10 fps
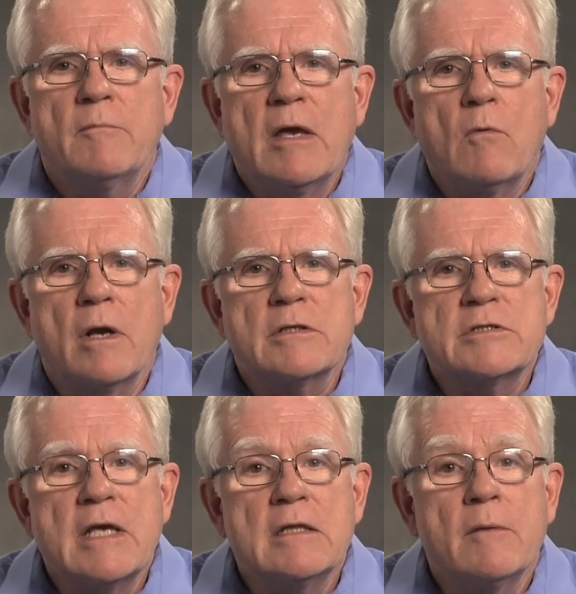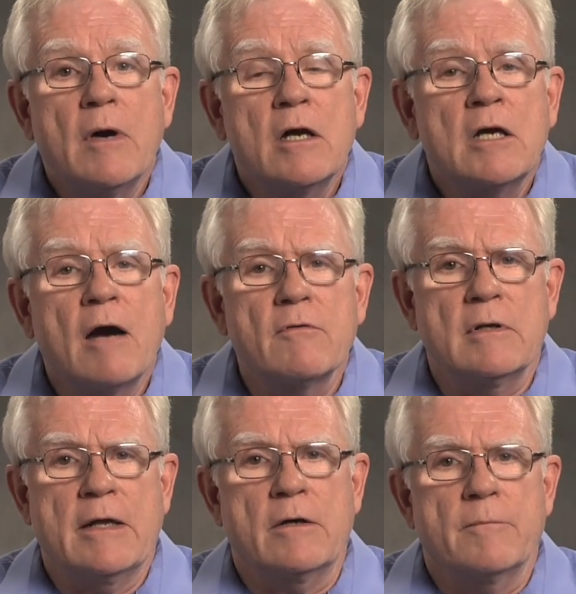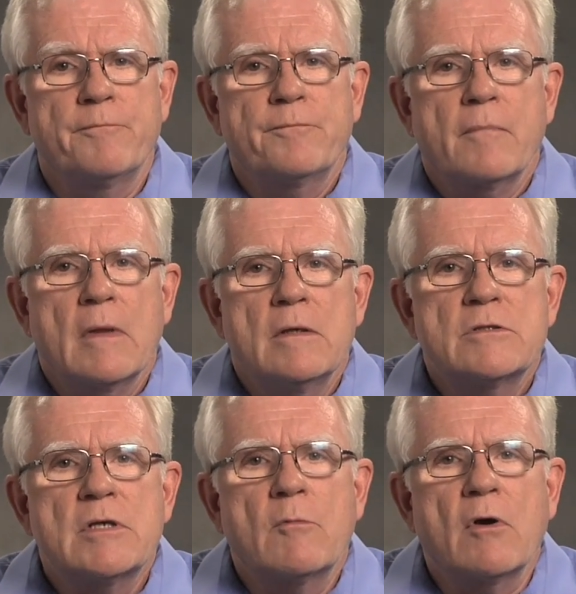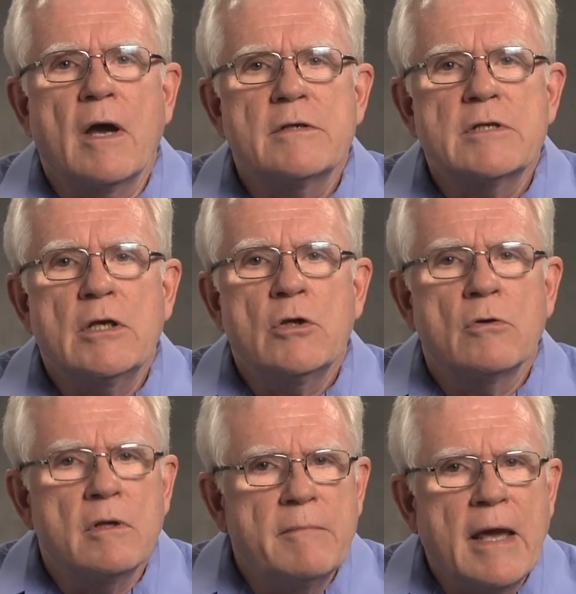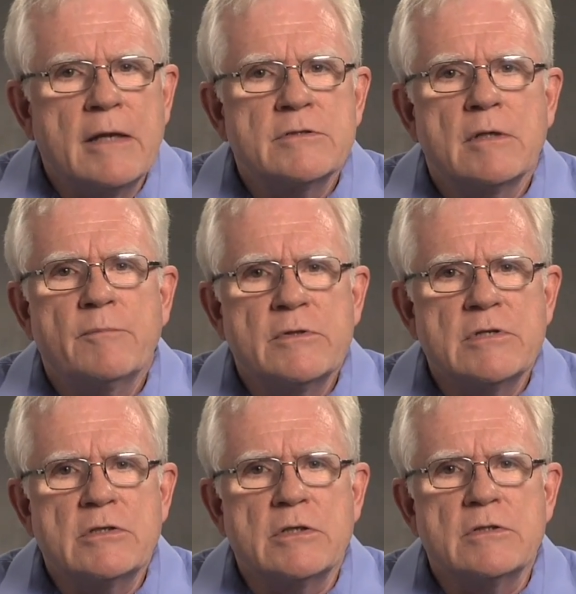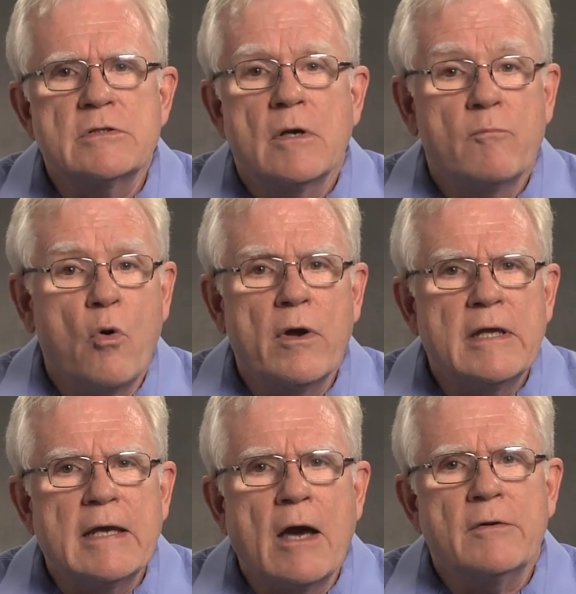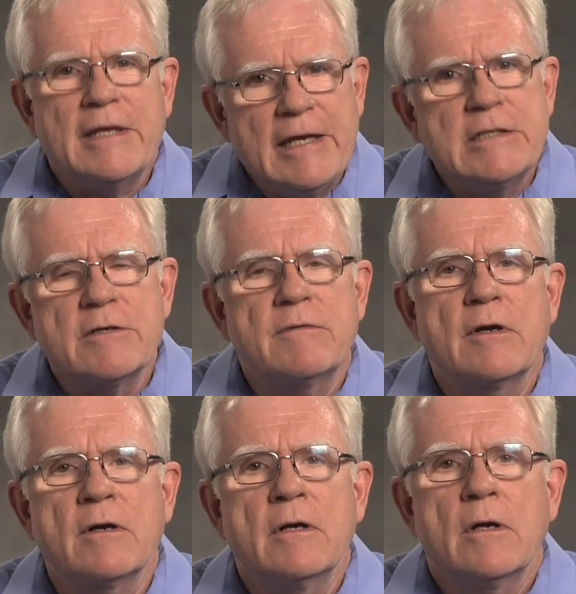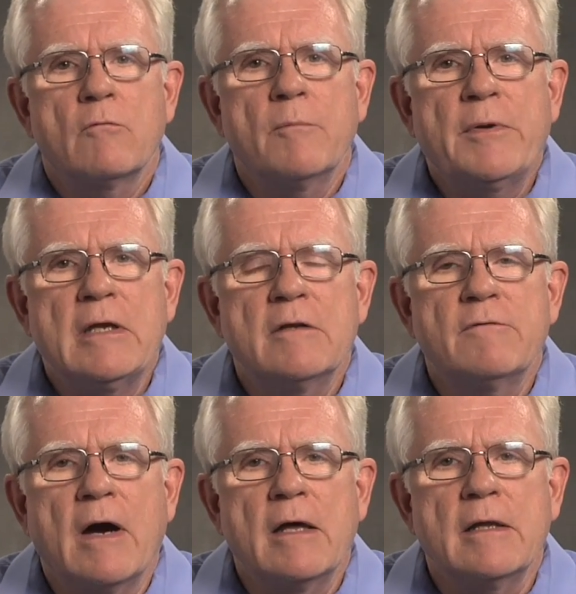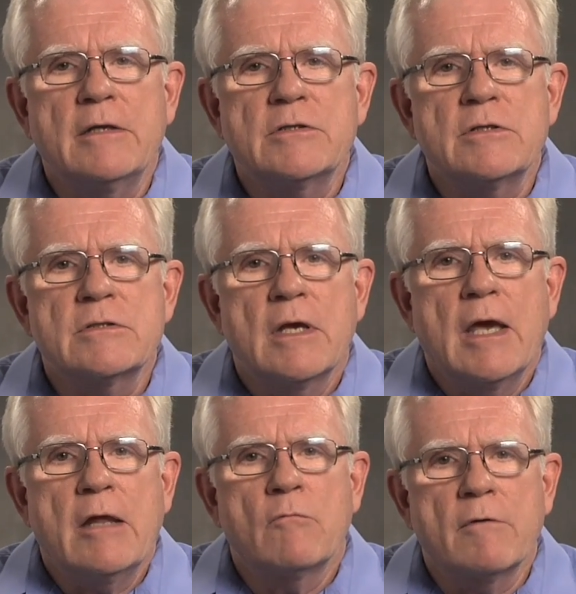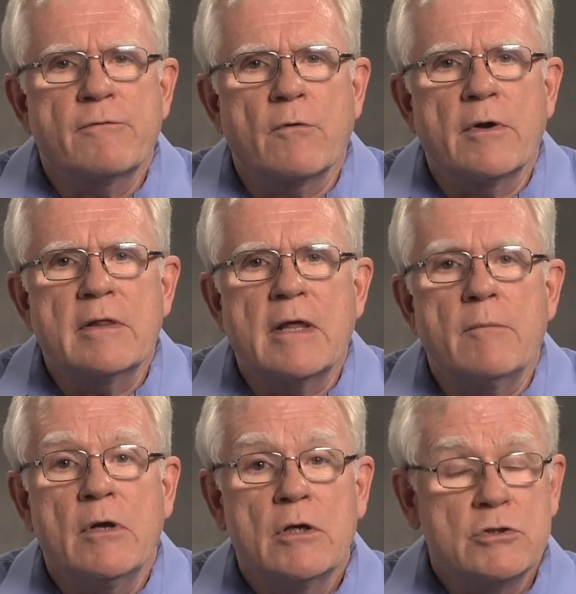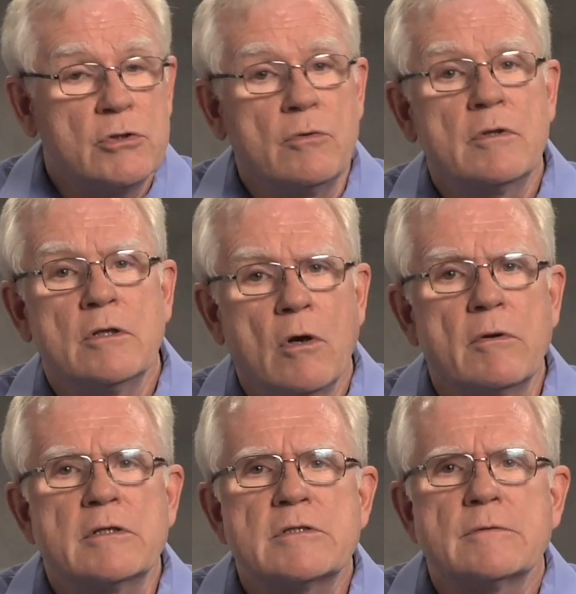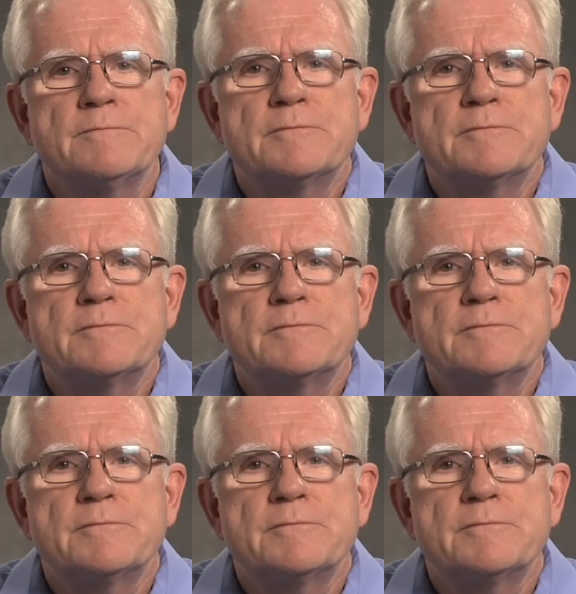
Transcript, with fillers: may want to send them a cover letter summarizing your demands and positions, pointing out each of their repeated violations, and referring them to the notice.